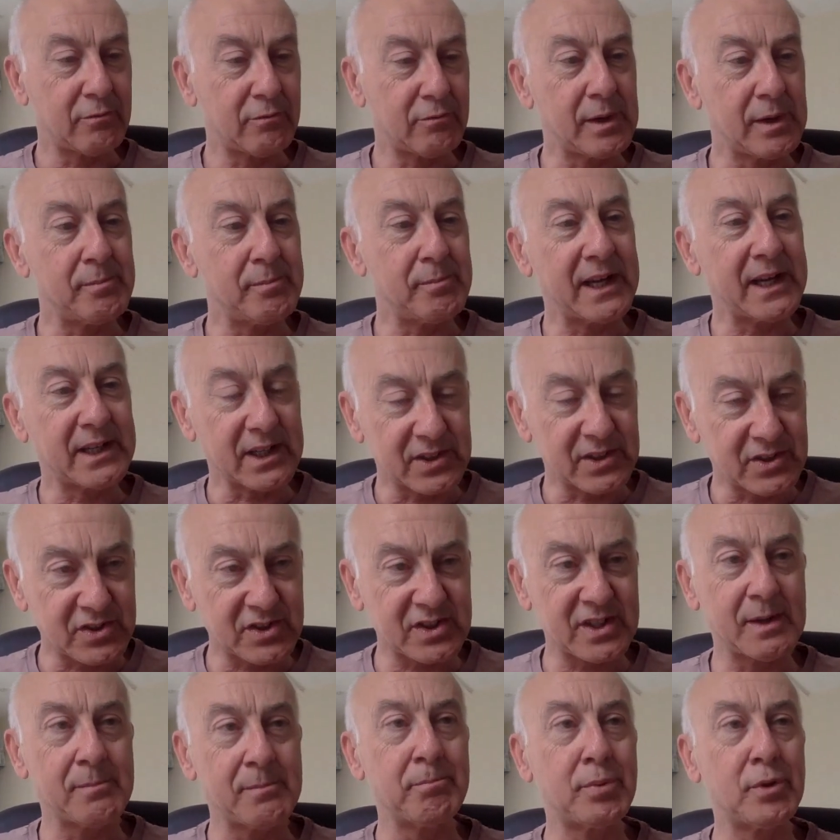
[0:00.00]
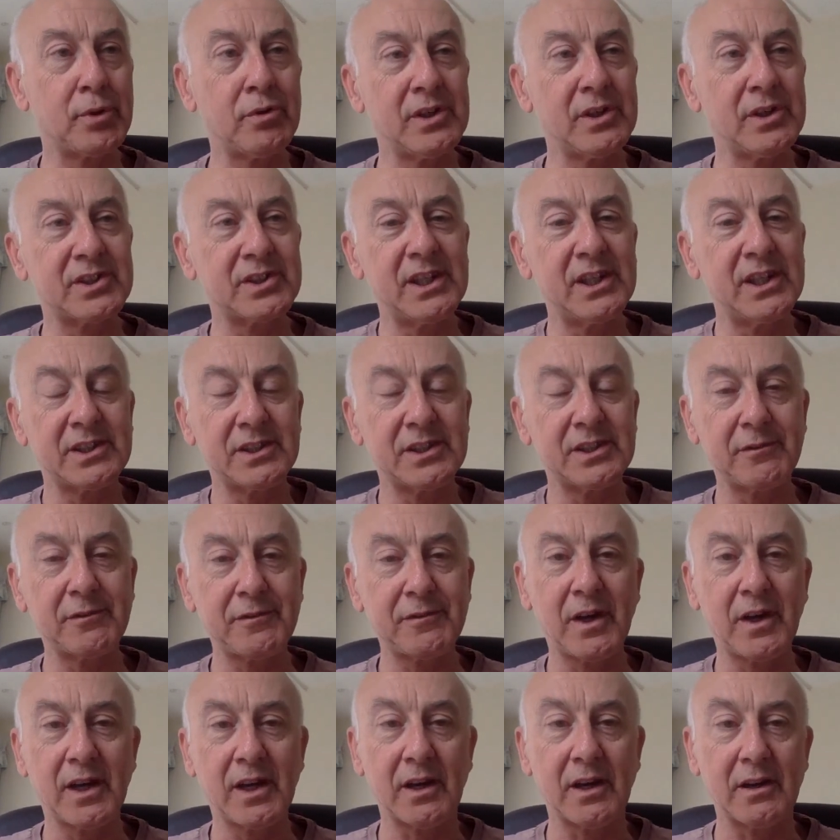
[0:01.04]
We made it as simple and as easy to
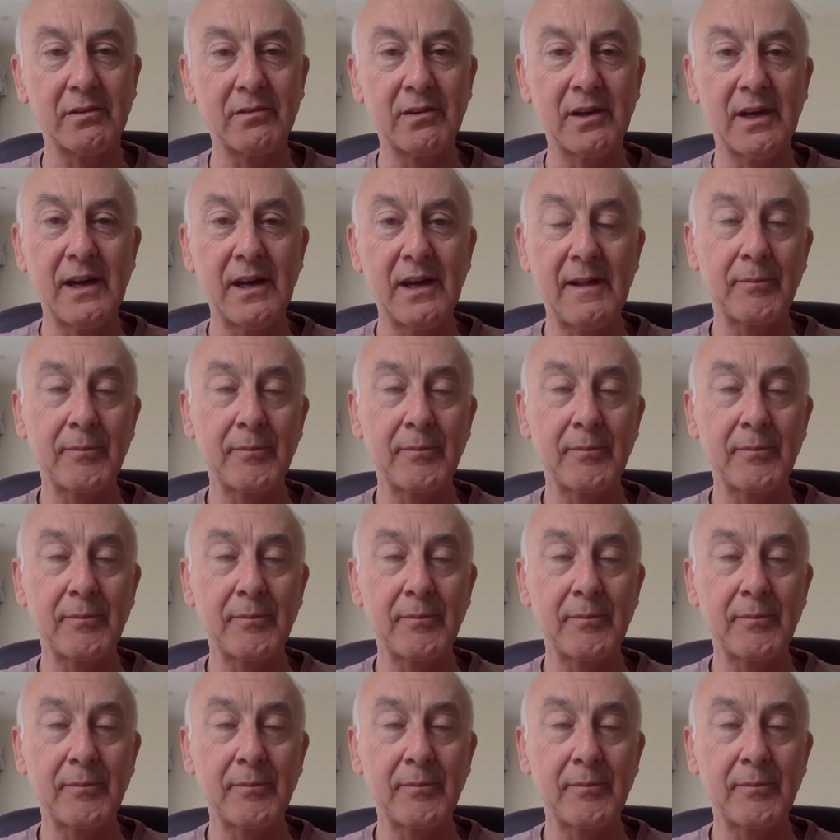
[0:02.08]
follow.